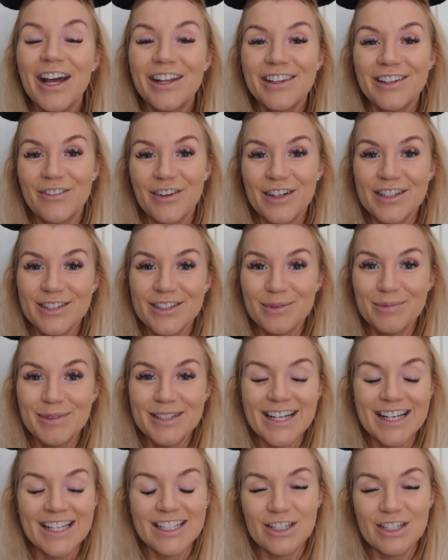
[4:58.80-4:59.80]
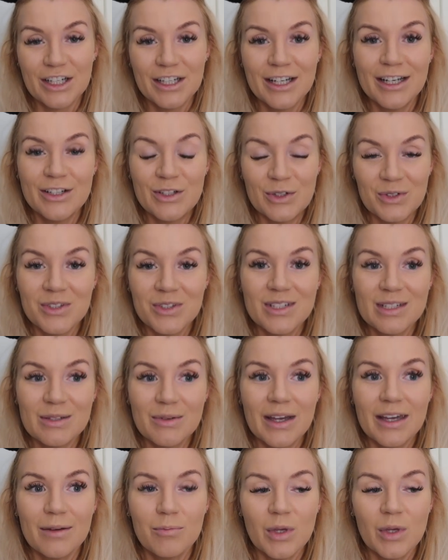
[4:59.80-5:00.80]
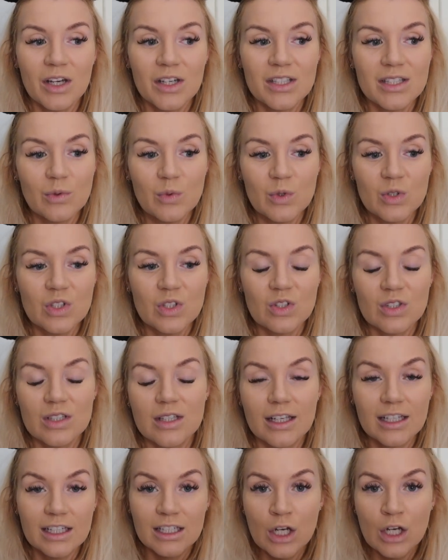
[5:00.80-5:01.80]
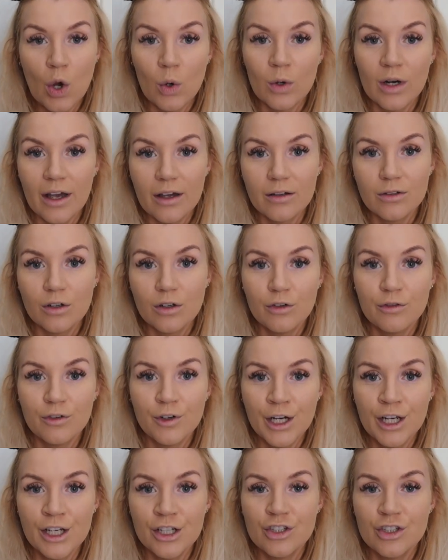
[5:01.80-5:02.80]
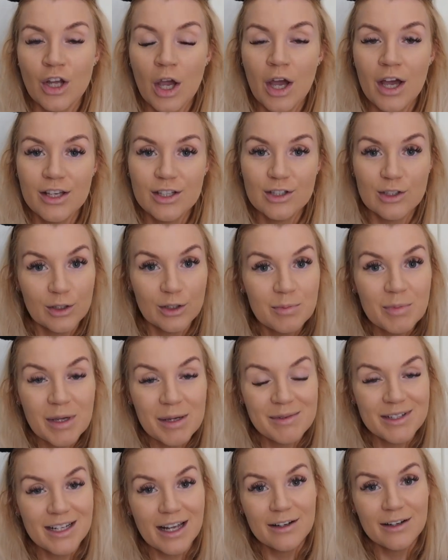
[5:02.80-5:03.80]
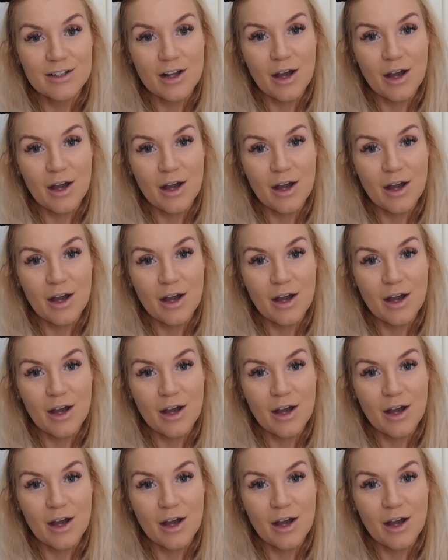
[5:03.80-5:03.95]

the first couple of days trying to adjust to it because it was just like no cloud coverage, sun beaming down on